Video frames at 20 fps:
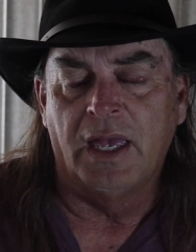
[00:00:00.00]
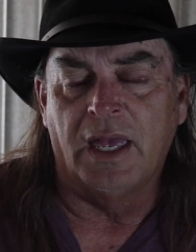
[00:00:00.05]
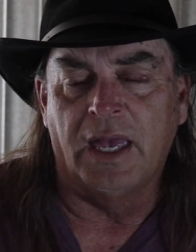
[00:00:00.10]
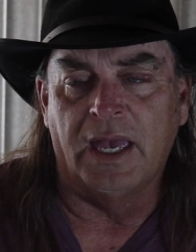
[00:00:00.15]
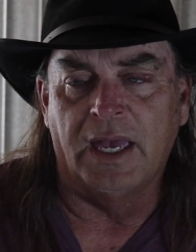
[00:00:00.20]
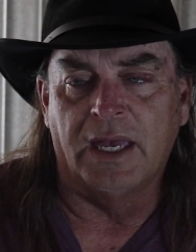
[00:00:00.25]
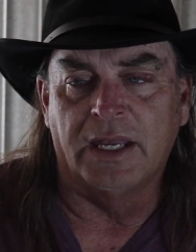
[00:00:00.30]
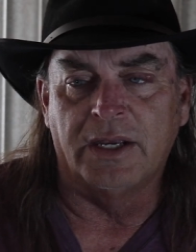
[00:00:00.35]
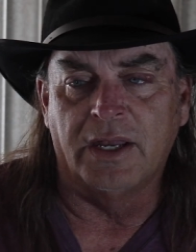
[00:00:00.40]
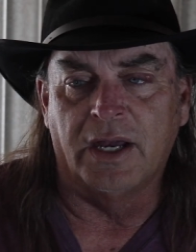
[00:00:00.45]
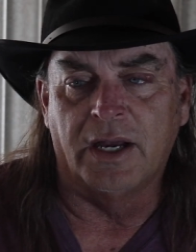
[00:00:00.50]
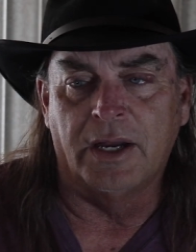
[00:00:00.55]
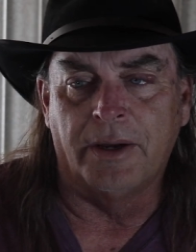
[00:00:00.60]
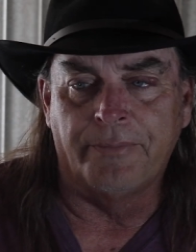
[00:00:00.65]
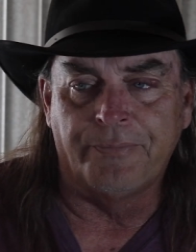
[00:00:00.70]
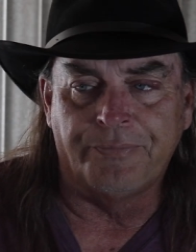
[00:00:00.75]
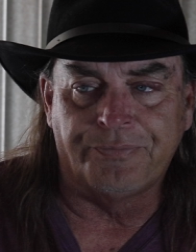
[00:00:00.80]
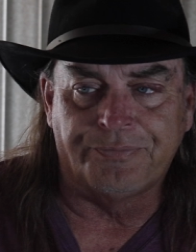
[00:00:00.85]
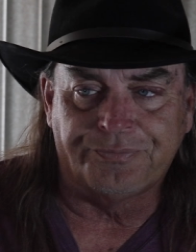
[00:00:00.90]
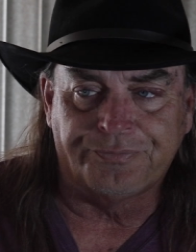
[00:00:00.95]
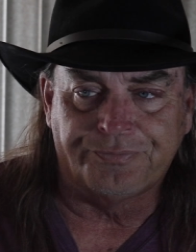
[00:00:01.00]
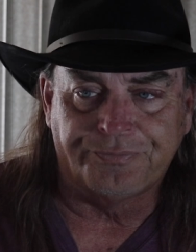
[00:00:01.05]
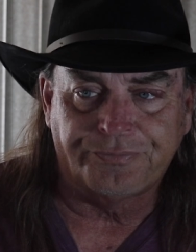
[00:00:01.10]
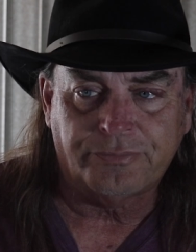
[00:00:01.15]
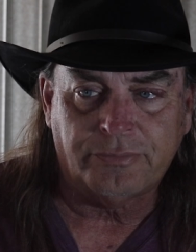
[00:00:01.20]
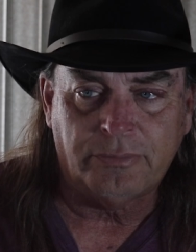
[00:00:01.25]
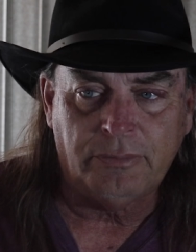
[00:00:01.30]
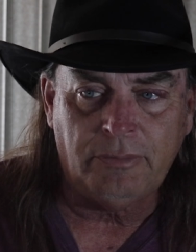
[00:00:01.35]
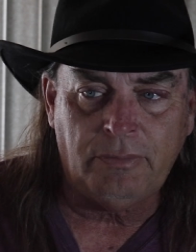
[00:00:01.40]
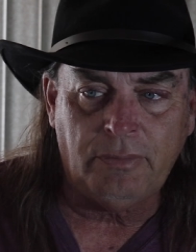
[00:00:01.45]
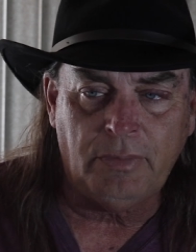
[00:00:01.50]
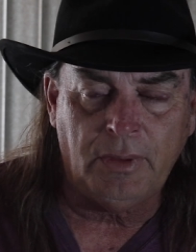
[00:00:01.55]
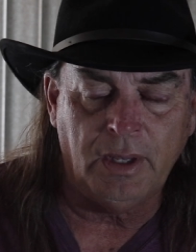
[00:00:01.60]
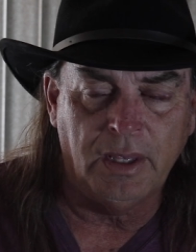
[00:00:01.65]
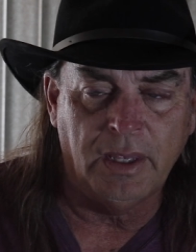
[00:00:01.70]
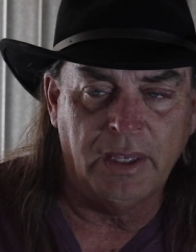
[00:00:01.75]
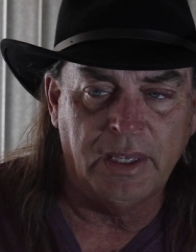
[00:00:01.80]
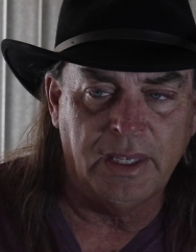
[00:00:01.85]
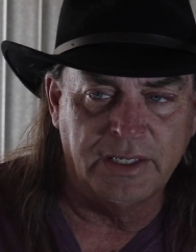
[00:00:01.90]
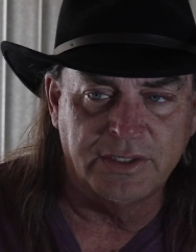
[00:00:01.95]
And
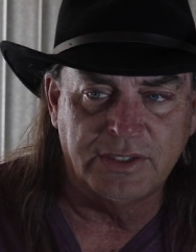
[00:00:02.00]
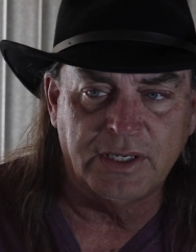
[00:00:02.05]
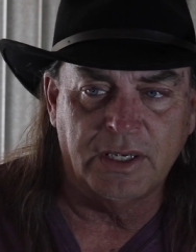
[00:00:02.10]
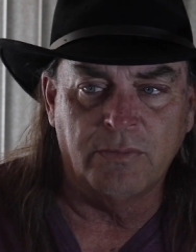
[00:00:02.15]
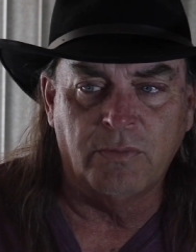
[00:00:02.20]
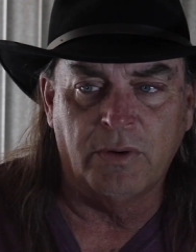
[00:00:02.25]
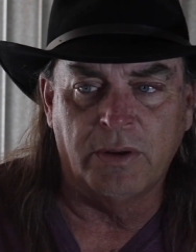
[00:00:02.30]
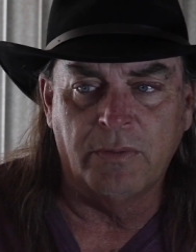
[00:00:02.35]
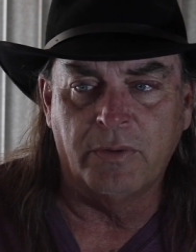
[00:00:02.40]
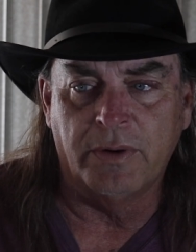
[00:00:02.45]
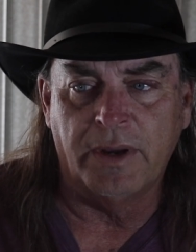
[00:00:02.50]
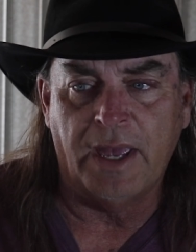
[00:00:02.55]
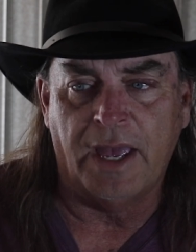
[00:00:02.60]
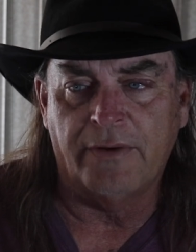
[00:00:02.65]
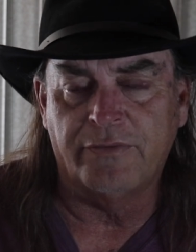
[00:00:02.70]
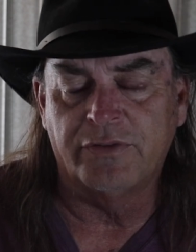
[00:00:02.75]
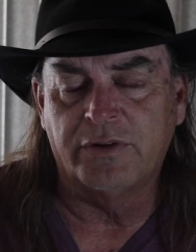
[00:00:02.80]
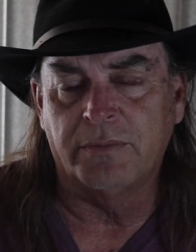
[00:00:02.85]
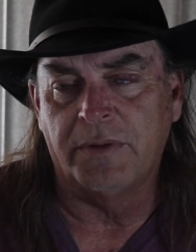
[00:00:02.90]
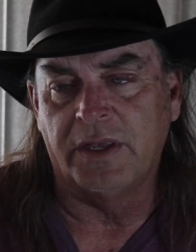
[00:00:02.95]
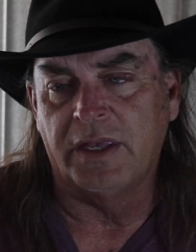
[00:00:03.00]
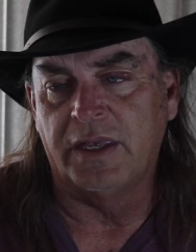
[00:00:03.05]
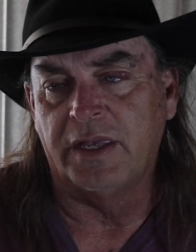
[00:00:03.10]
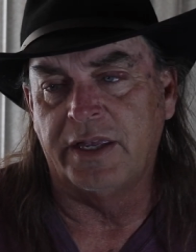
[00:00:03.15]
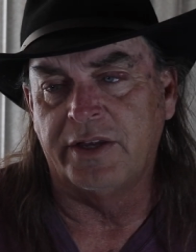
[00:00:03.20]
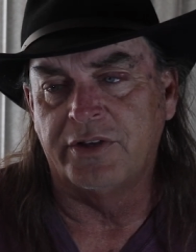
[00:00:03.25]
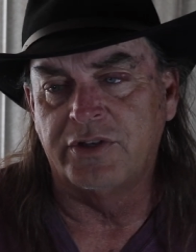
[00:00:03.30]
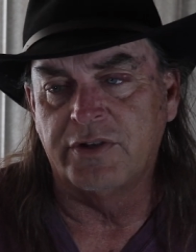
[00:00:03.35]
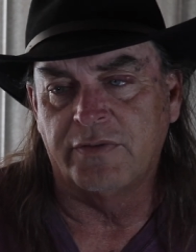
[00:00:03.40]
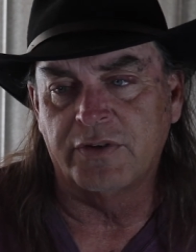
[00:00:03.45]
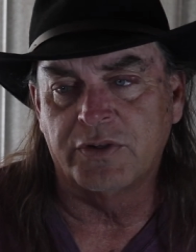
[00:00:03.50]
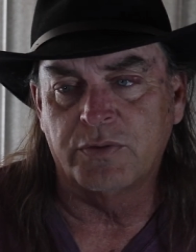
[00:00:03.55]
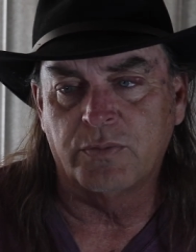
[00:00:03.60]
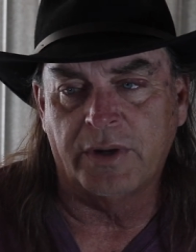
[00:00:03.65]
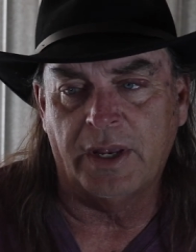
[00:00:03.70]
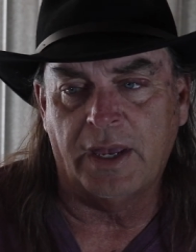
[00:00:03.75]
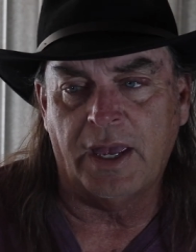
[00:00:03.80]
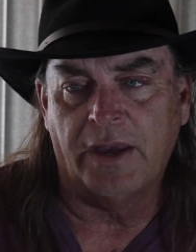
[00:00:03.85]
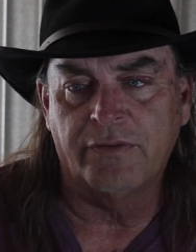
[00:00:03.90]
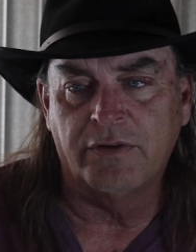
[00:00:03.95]
he said each of us
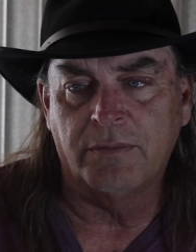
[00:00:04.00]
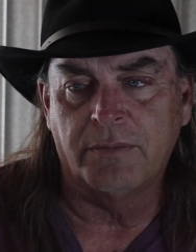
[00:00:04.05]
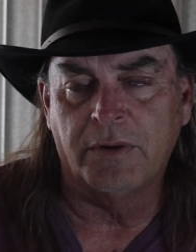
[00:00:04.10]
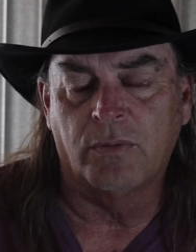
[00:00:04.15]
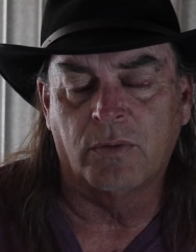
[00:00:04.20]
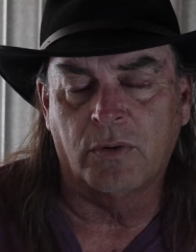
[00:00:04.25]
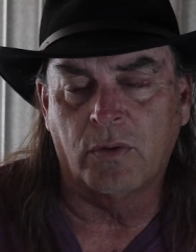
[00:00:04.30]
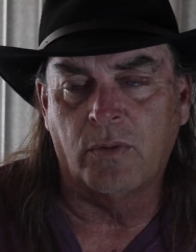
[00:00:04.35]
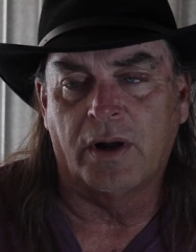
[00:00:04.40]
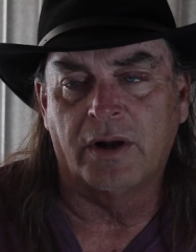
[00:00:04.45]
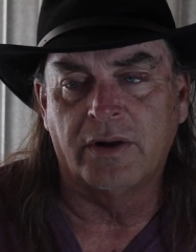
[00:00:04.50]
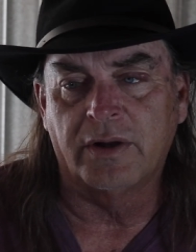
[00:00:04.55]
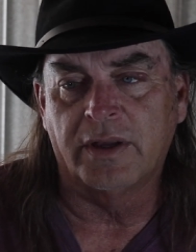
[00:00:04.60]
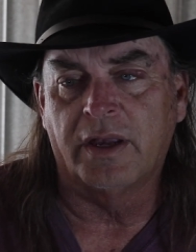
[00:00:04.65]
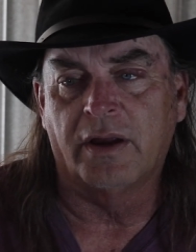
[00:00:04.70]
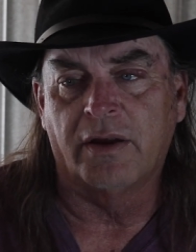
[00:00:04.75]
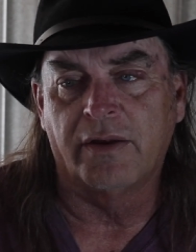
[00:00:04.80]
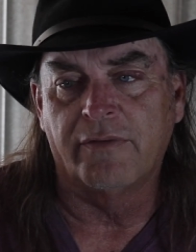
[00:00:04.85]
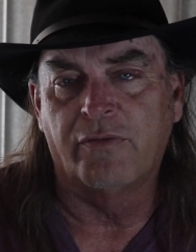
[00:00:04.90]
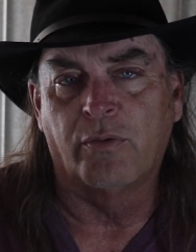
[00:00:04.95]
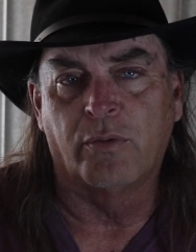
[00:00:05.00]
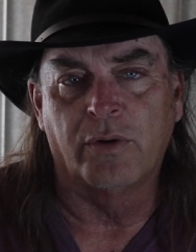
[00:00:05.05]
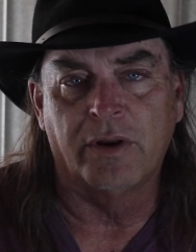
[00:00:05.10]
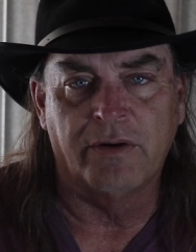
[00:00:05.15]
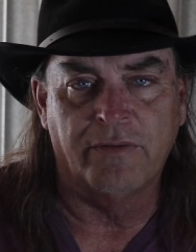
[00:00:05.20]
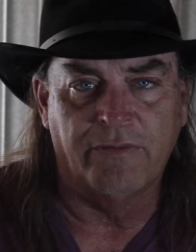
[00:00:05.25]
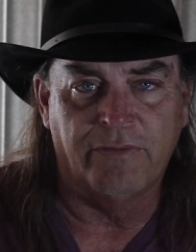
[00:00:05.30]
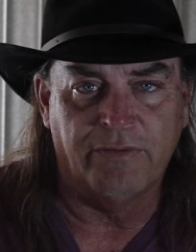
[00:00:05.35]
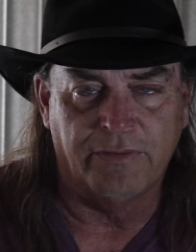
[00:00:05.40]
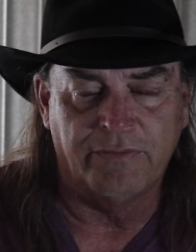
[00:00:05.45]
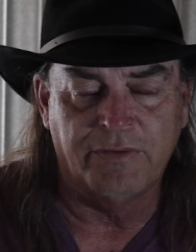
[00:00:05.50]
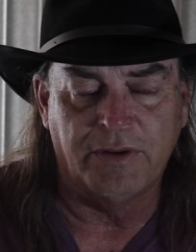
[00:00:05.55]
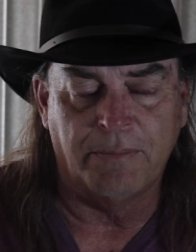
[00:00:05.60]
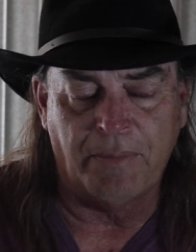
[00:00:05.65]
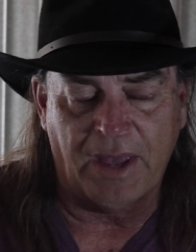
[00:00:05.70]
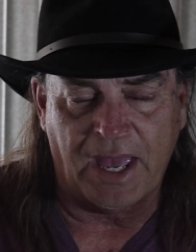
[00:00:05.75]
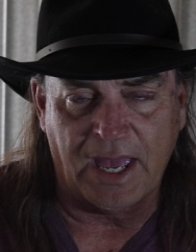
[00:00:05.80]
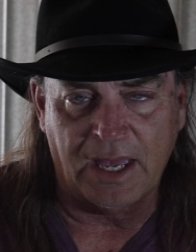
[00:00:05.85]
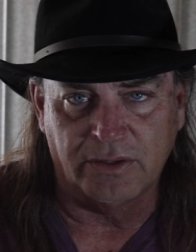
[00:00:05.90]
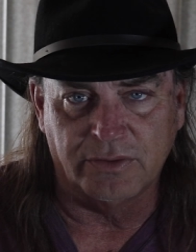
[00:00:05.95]
would have to be required to carry 40 to 50
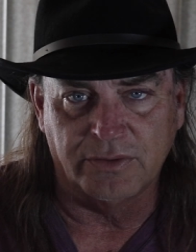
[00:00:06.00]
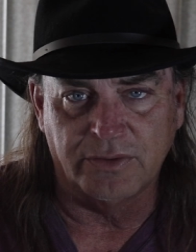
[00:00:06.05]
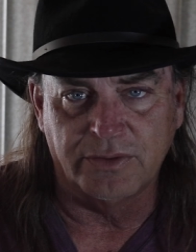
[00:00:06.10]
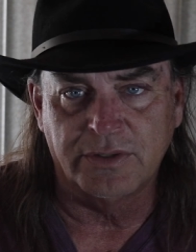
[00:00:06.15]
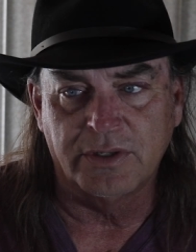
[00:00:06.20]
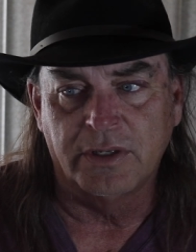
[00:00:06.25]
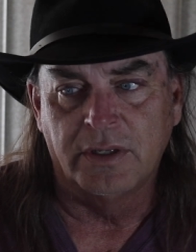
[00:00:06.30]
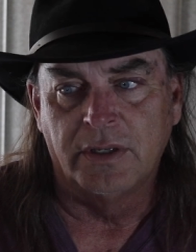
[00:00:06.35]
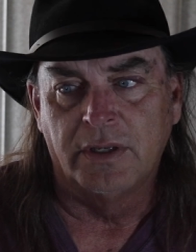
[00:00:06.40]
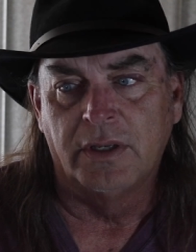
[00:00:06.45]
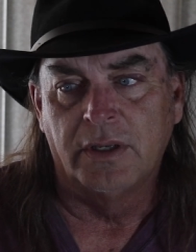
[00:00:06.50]
pounds